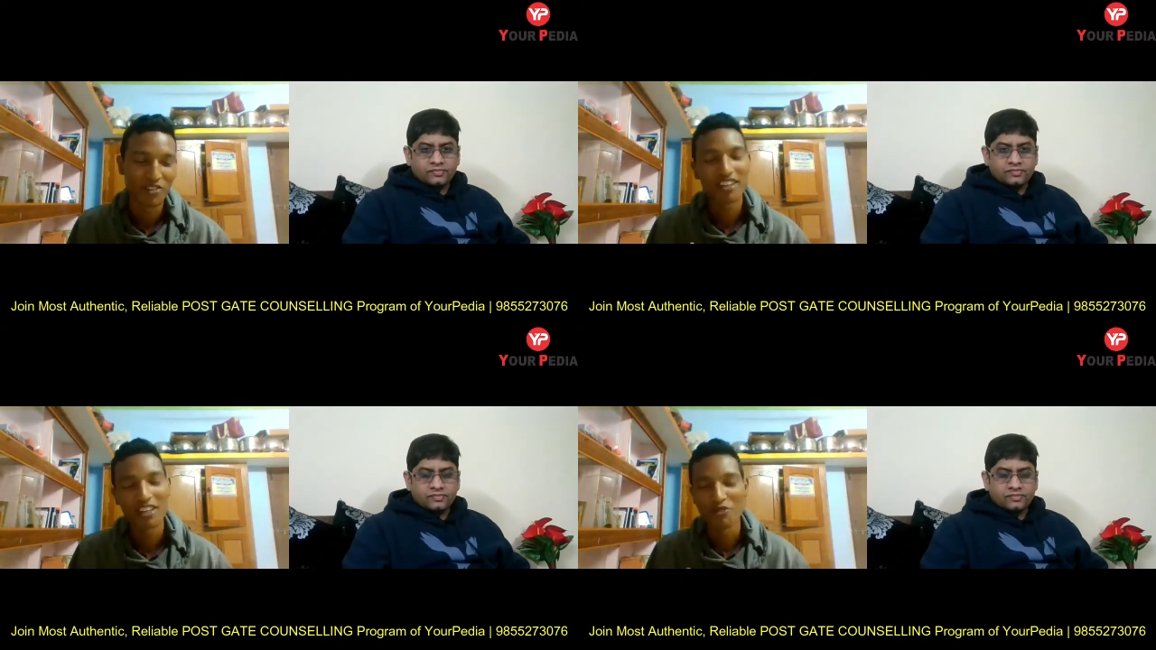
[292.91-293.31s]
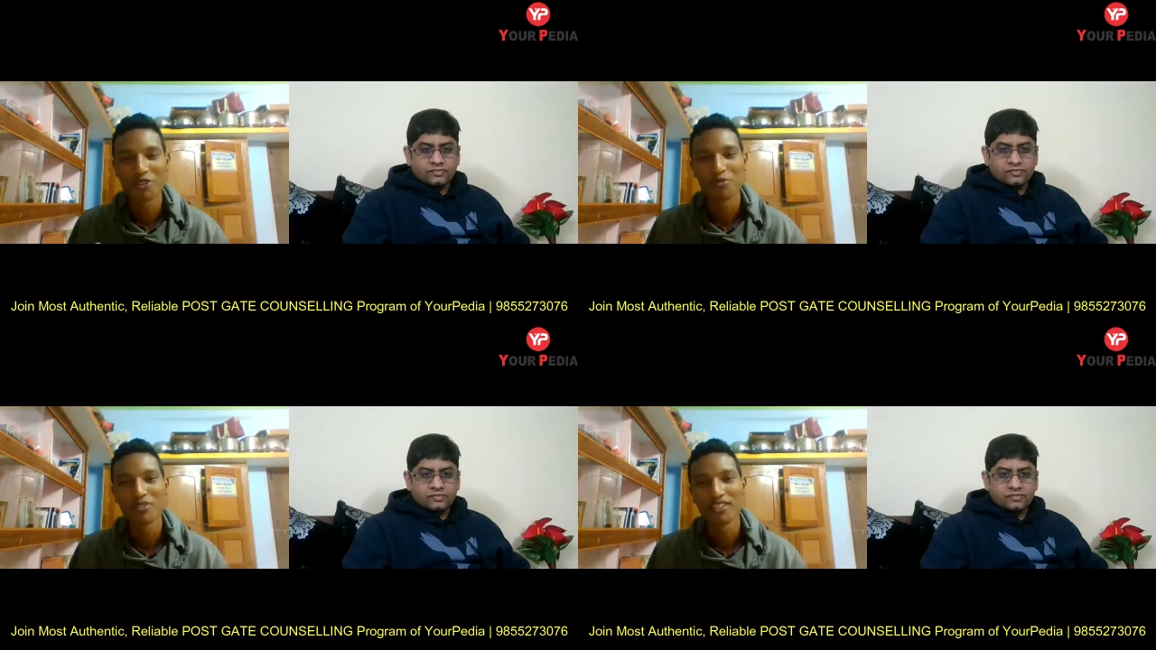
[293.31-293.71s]
Speaker 1: will
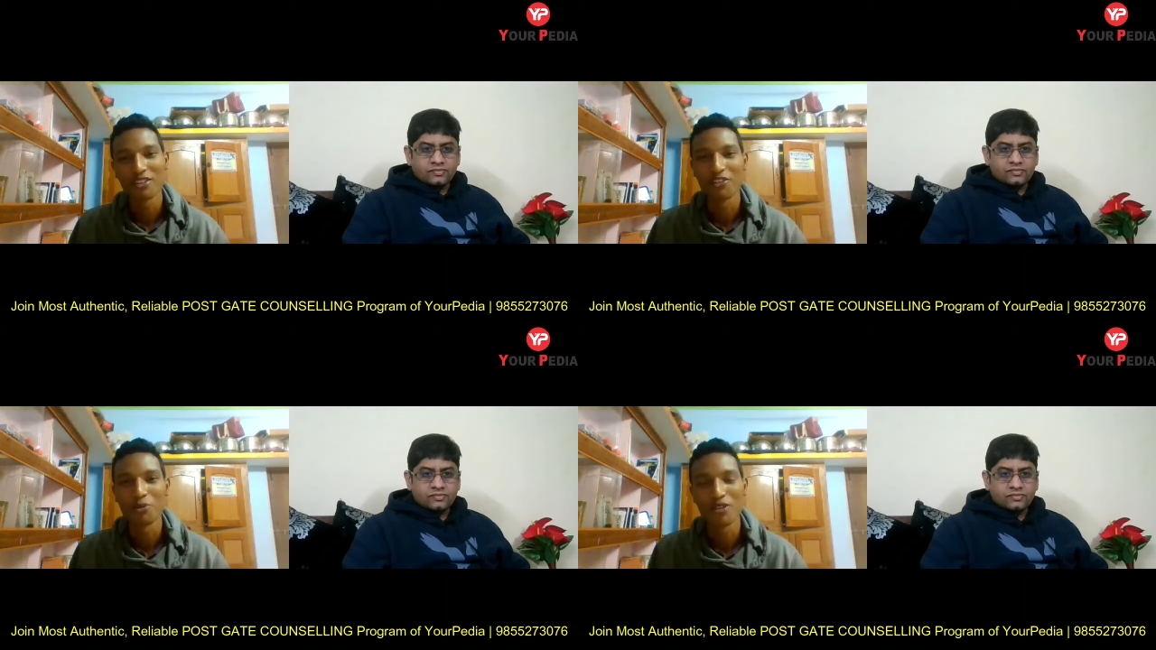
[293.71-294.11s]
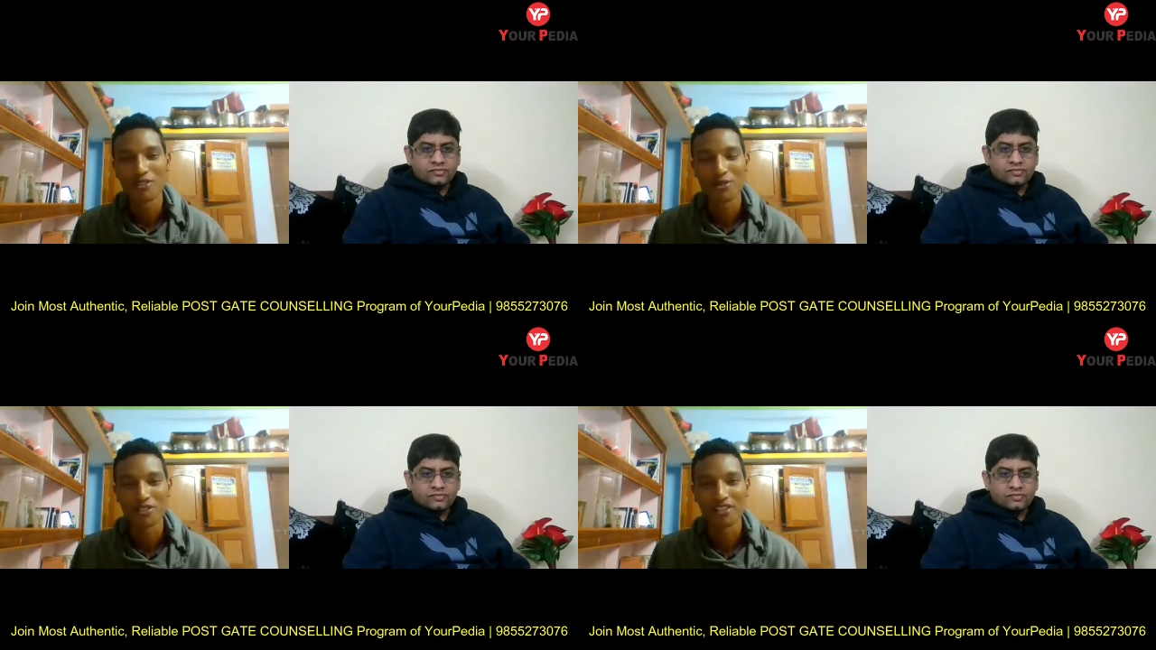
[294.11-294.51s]
come from the
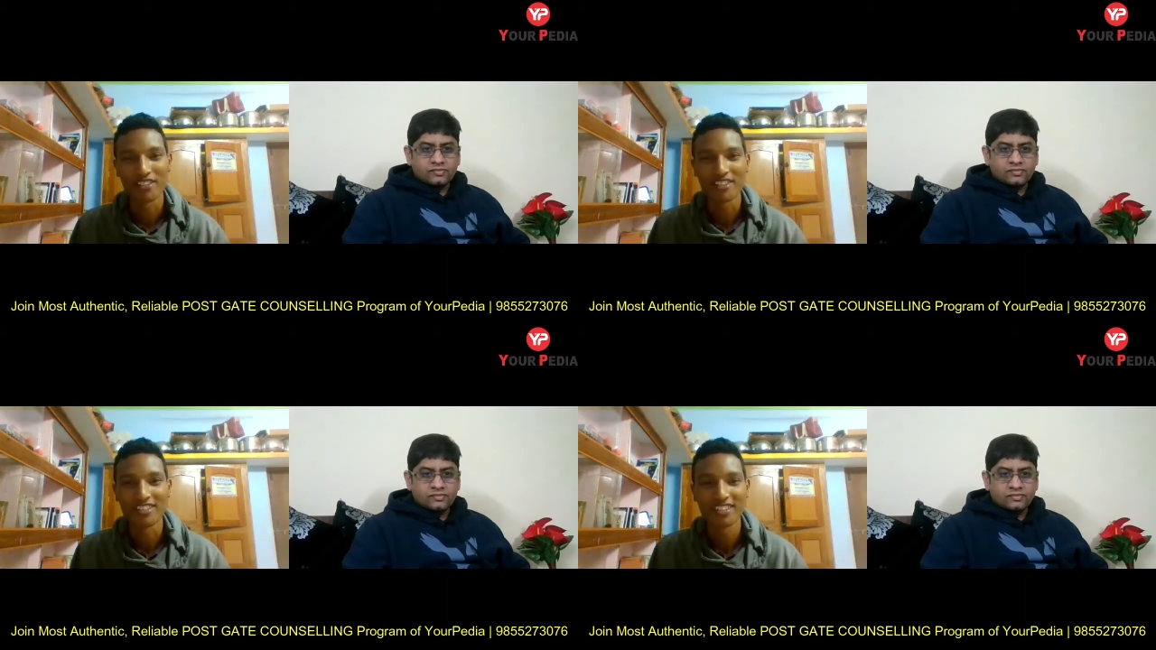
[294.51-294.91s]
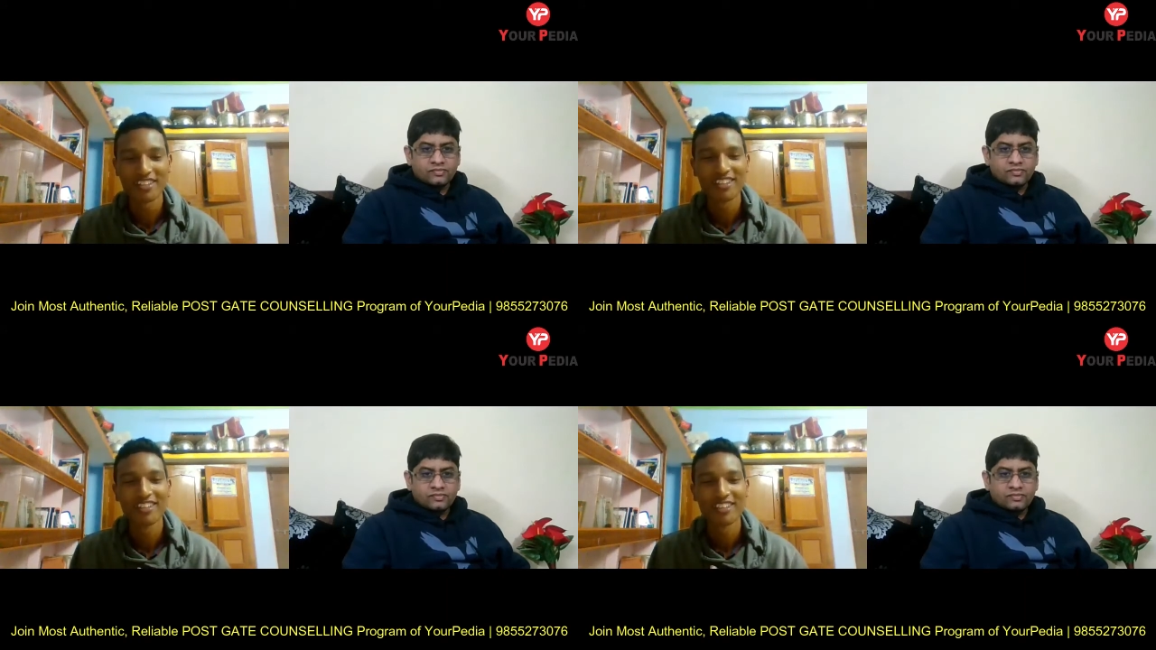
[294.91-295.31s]
renewable source of
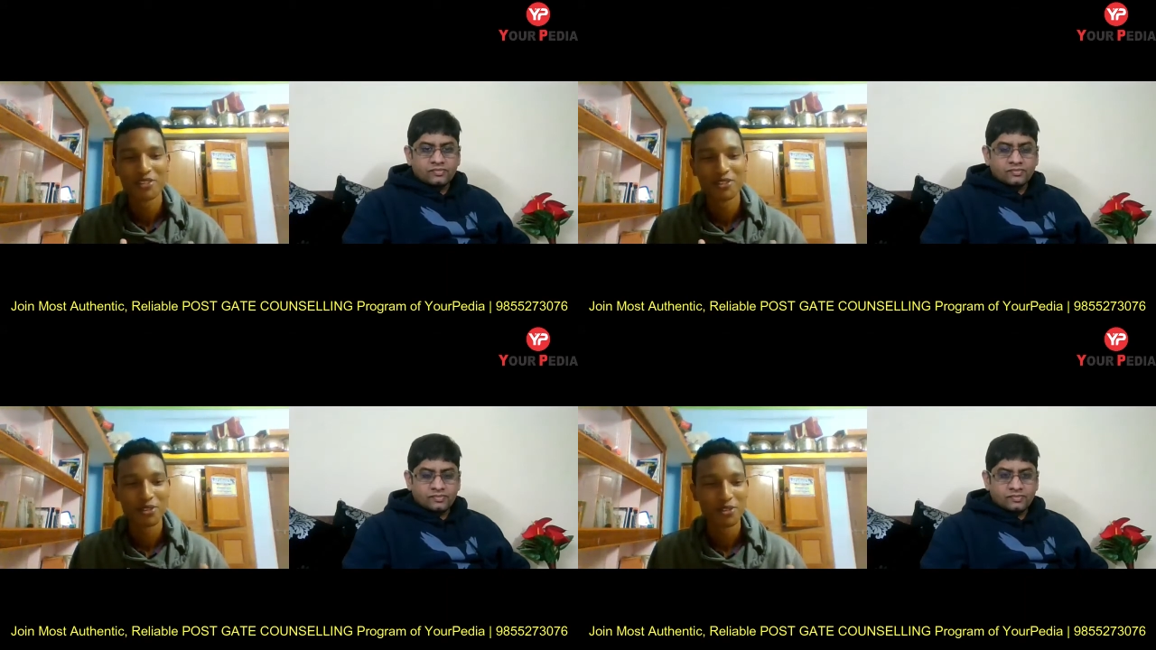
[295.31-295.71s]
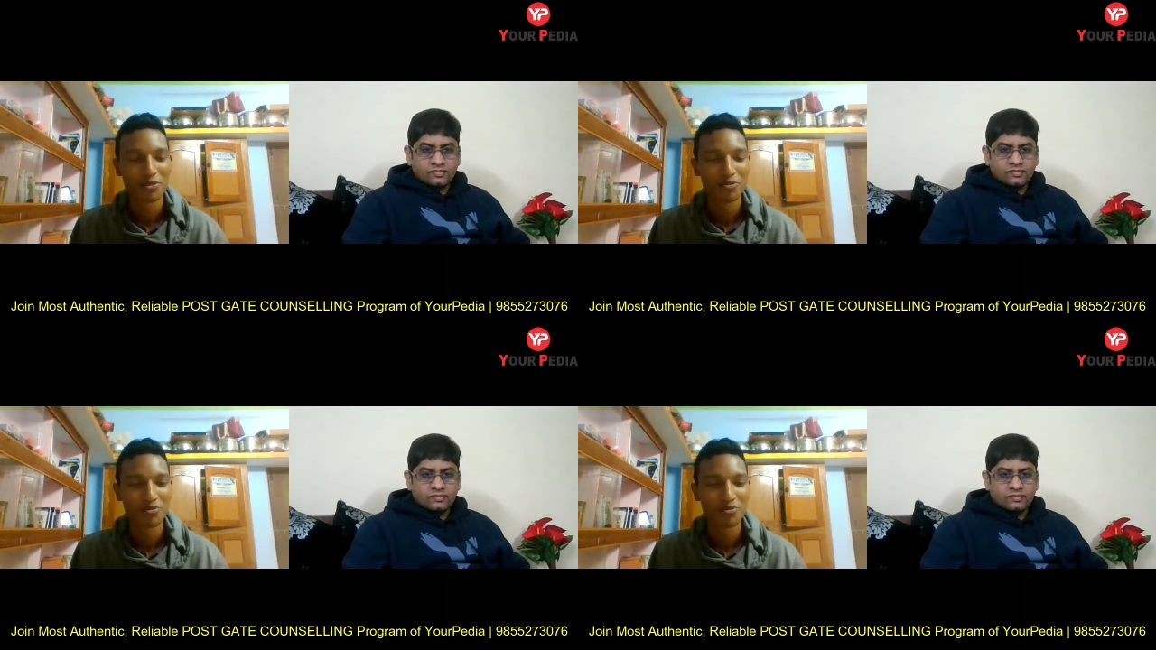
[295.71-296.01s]
energy. So,